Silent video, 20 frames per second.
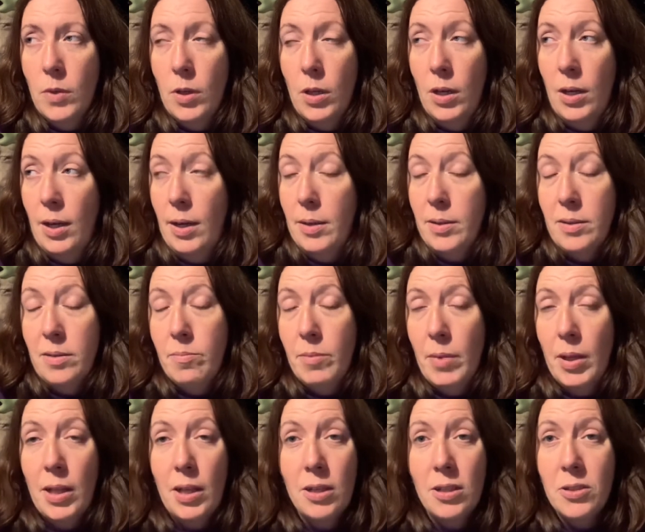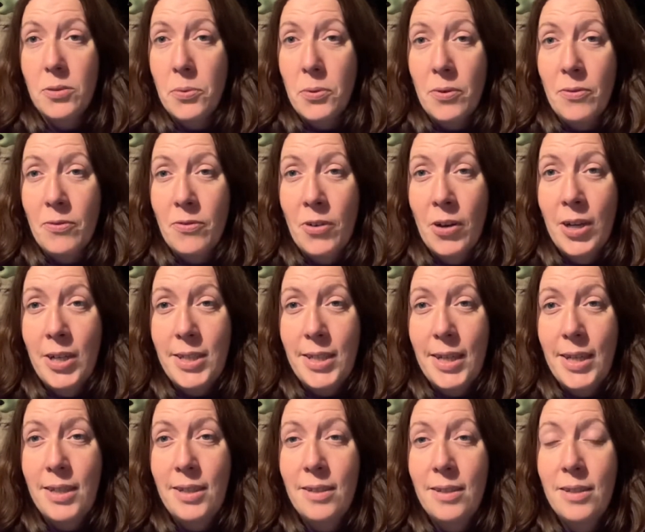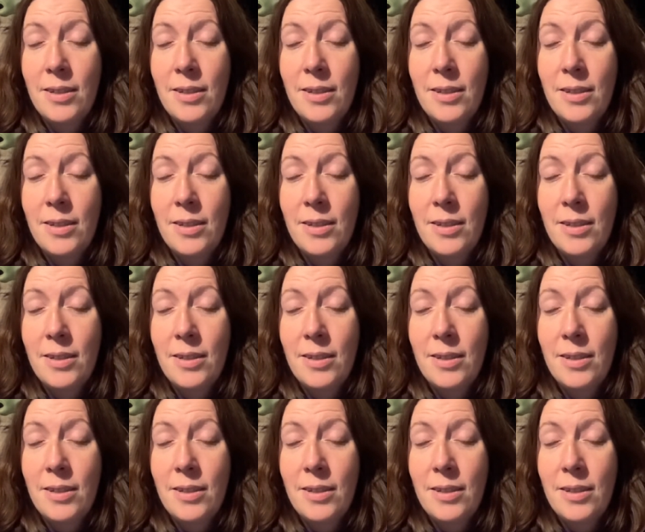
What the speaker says: had my last one on Friday.